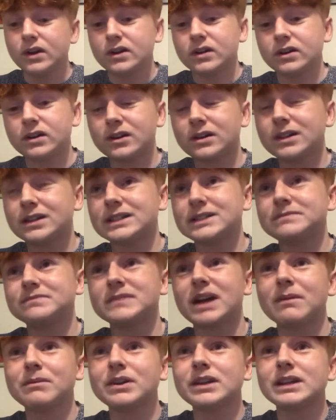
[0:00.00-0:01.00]
I'm
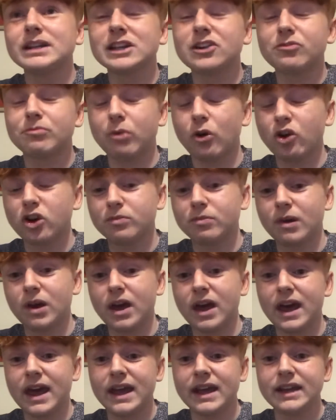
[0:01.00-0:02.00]
gonna give
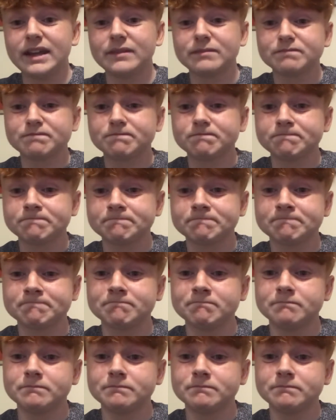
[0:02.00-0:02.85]
Pogba I'm